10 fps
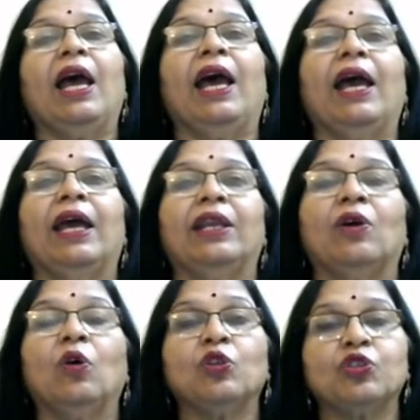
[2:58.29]
and
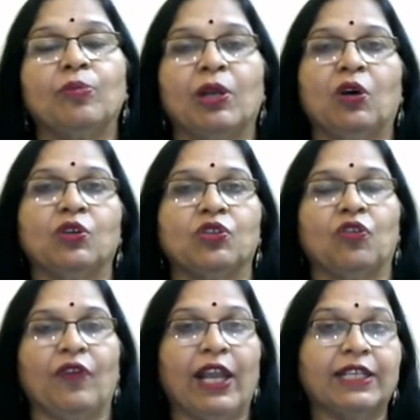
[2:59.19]
also because of
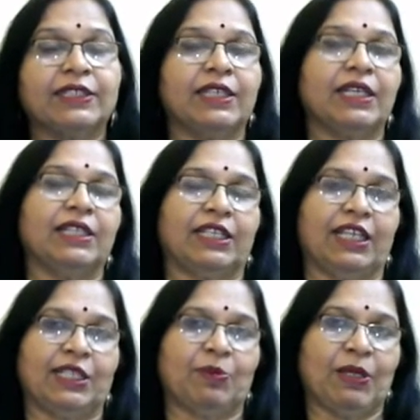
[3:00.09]
exchange that
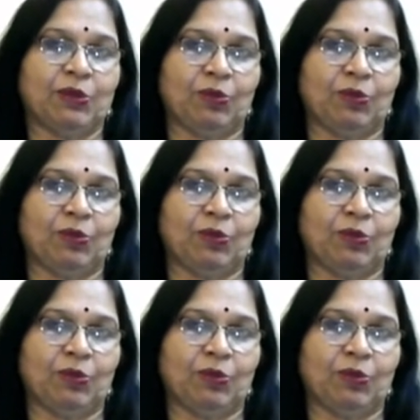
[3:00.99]
takes place